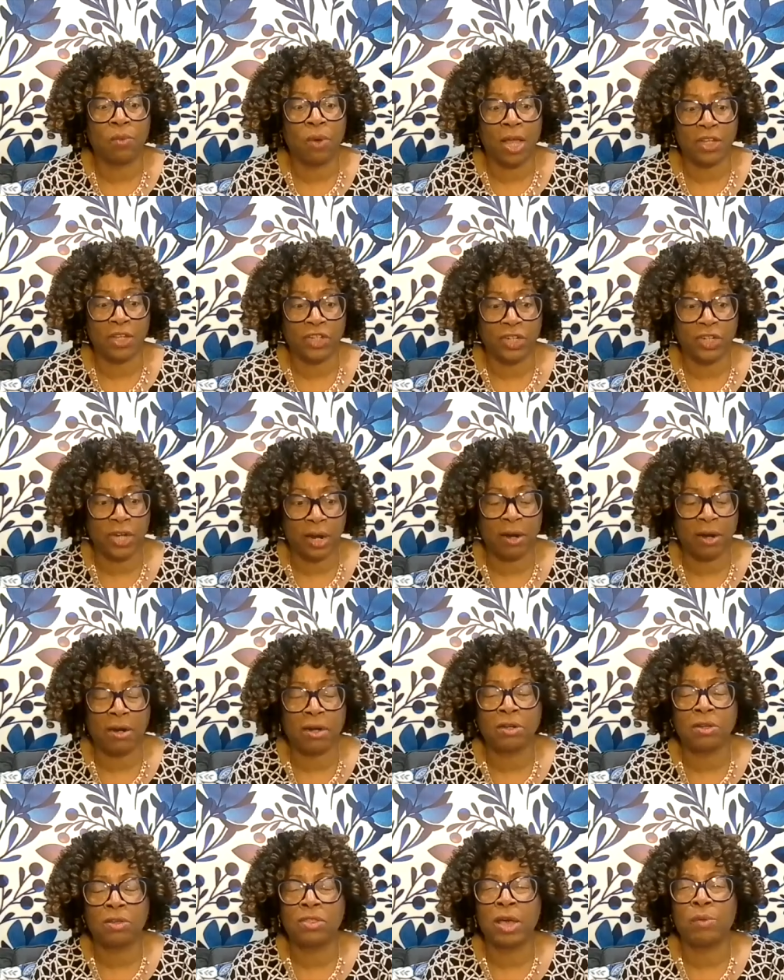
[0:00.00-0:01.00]
Watchtower
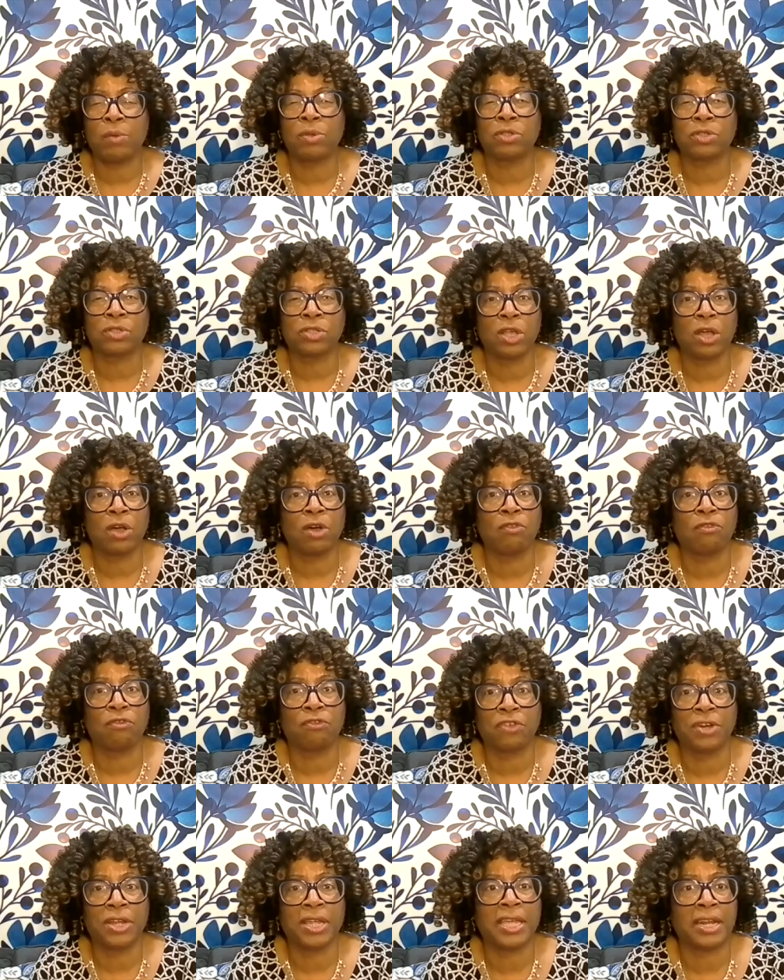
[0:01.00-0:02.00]
article that was so
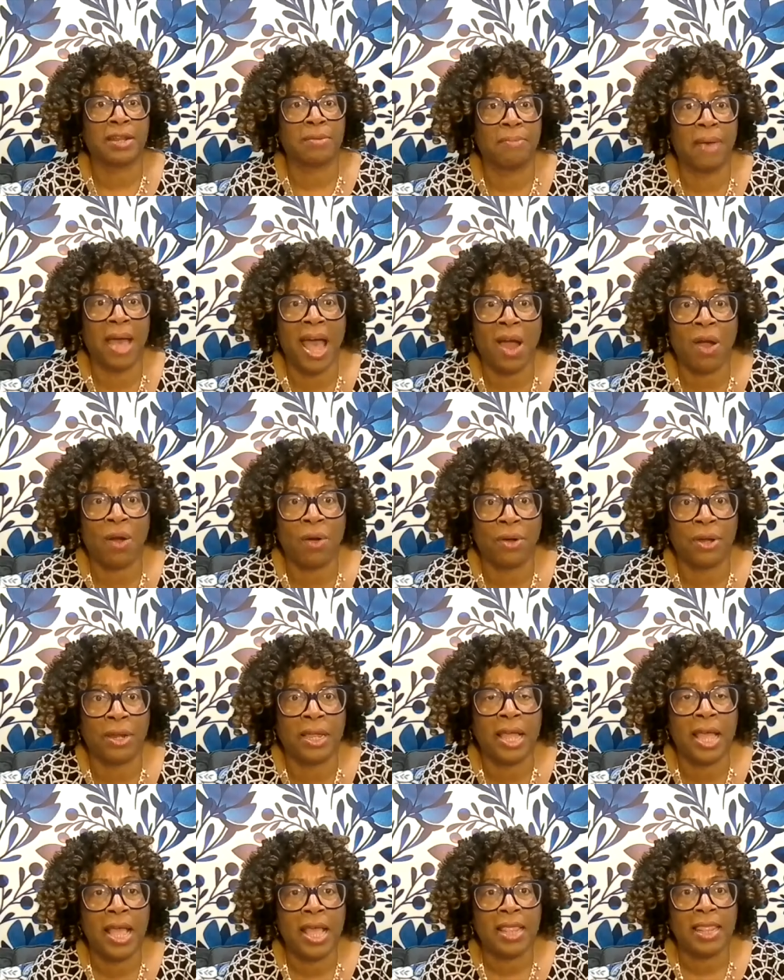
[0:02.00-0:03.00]
friggin' empowering.